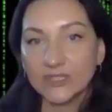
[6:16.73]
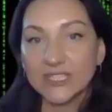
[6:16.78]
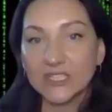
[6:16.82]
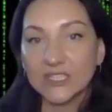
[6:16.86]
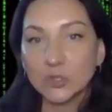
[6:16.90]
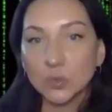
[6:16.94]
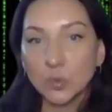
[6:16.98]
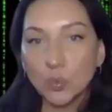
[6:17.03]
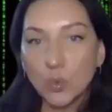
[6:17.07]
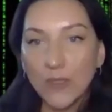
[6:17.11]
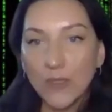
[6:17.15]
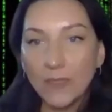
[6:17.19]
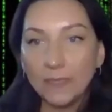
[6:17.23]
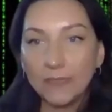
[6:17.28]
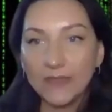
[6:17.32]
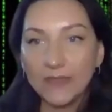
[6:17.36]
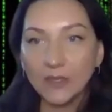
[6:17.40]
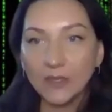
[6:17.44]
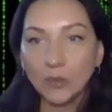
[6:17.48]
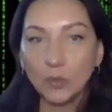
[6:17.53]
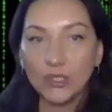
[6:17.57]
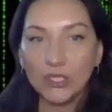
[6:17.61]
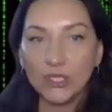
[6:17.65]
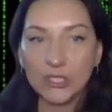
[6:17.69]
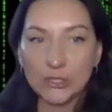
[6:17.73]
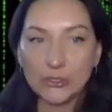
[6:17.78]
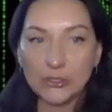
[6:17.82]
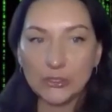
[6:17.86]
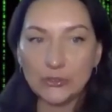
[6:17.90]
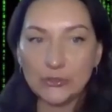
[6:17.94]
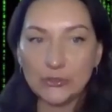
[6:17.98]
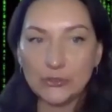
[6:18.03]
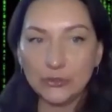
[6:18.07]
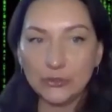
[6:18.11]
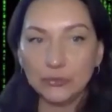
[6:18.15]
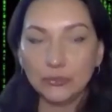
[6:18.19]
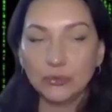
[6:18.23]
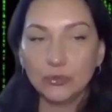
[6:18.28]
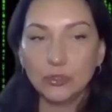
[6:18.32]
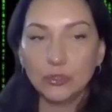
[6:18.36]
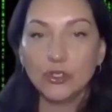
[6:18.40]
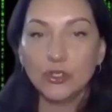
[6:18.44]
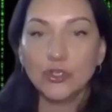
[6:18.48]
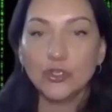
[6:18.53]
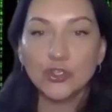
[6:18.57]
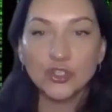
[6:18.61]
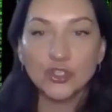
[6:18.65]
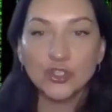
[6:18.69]
Because that's one thing we're here to do,
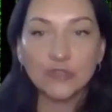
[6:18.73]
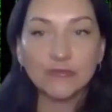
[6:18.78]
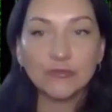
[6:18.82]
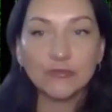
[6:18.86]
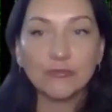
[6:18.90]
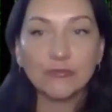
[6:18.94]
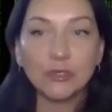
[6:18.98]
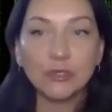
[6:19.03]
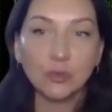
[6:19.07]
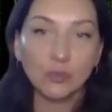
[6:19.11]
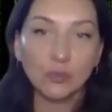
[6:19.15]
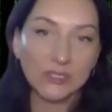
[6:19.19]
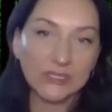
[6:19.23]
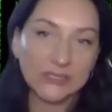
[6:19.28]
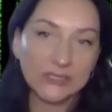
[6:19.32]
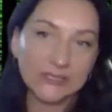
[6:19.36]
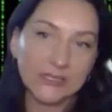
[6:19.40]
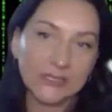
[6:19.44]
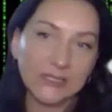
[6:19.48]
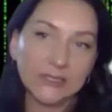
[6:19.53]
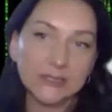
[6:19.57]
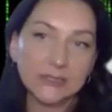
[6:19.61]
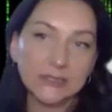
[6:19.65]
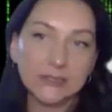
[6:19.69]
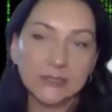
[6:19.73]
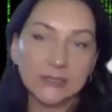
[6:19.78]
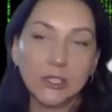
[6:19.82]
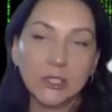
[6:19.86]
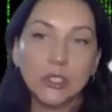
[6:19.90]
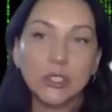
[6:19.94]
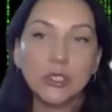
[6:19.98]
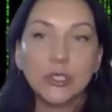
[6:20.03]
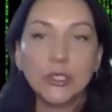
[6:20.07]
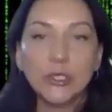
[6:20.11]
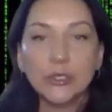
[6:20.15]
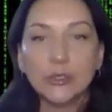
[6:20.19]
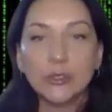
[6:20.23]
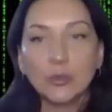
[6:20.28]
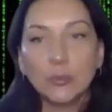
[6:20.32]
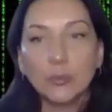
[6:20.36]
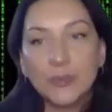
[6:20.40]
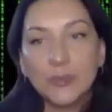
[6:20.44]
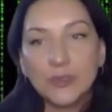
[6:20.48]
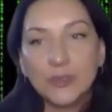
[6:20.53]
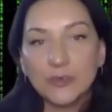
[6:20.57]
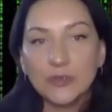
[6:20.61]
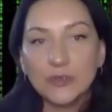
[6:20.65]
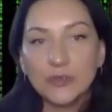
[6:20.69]
shift frequencies.
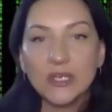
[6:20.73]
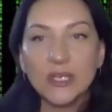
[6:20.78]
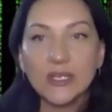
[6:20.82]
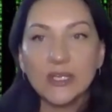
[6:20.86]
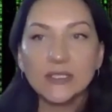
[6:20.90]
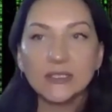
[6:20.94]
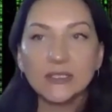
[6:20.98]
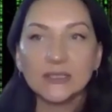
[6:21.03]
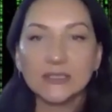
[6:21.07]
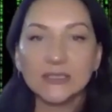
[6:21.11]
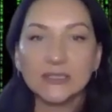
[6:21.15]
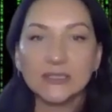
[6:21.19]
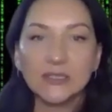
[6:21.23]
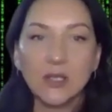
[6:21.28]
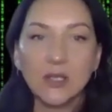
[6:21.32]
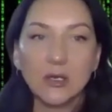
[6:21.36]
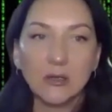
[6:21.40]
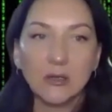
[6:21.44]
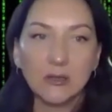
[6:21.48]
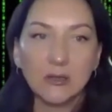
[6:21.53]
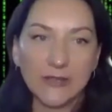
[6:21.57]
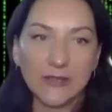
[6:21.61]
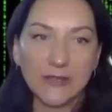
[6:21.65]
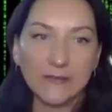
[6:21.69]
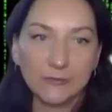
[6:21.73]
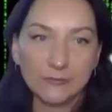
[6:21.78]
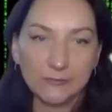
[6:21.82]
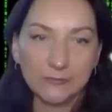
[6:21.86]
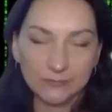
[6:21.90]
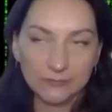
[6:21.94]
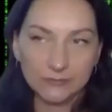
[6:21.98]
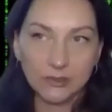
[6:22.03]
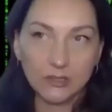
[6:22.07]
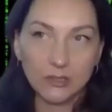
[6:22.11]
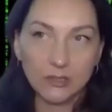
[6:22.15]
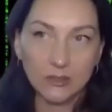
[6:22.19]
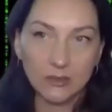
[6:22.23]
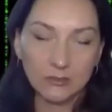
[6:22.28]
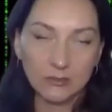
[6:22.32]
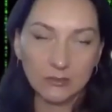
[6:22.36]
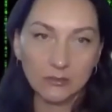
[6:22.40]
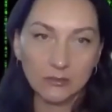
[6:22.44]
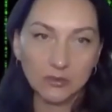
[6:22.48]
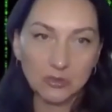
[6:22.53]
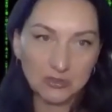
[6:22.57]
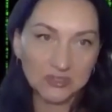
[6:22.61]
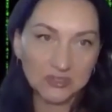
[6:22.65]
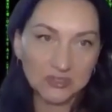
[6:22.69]
Bitterness is not a life
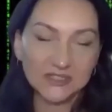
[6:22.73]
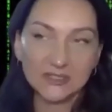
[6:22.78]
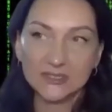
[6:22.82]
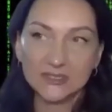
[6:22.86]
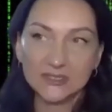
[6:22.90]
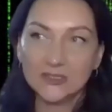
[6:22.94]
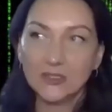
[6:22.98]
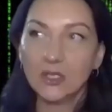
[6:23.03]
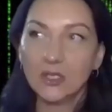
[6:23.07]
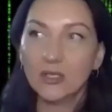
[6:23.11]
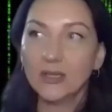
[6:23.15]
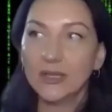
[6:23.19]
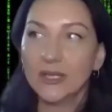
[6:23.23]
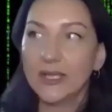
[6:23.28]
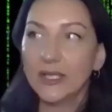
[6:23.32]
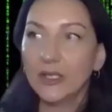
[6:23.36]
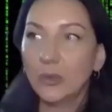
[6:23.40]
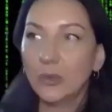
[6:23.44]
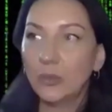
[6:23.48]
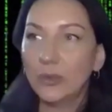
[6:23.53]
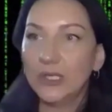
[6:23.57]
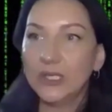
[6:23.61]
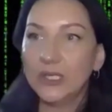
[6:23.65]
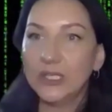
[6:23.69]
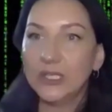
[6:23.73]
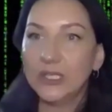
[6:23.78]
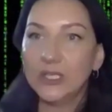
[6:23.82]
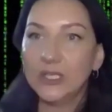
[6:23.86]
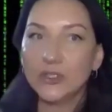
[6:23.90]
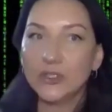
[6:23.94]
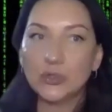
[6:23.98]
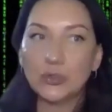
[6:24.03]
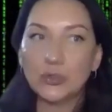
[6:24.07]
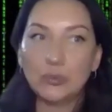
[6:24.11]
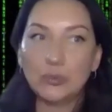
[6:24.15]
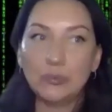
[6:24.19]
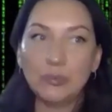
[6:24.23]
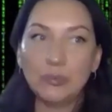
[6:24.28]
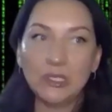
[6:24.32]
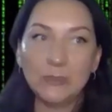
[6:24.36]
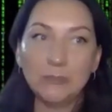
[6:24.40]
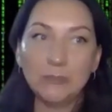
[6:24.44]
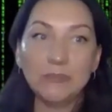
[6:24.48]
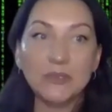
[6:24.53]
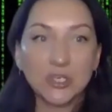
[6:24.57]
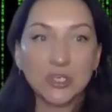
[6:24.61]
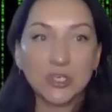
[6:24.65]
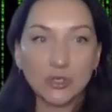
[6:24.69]
course. It's not like we're here to
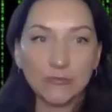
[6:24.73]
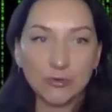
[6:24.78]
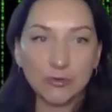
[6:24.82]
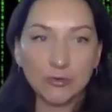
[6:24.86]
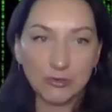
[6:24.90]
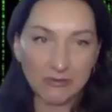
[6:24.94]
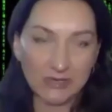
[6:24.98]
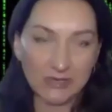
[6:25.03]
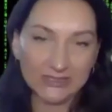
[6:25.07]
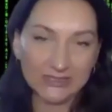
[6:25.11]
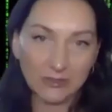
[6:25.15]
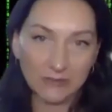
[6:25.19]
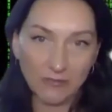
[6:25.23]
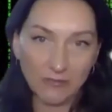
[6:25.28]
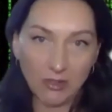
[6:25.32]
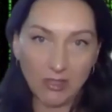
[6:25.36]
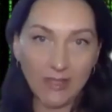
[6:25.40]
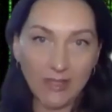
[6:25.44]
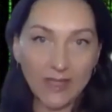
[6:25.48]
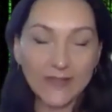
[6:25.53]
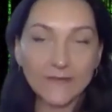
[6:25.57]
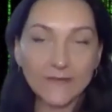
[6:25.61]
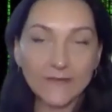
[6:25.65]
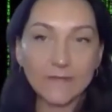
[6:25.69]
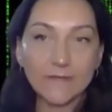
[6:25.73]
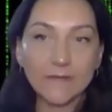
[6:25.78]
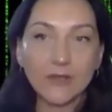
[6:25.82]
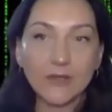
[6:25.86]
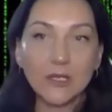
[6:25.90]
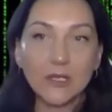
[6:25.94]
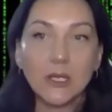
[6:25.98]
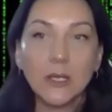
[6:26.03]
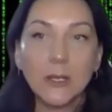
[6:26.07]
be bitter for the rest of our life.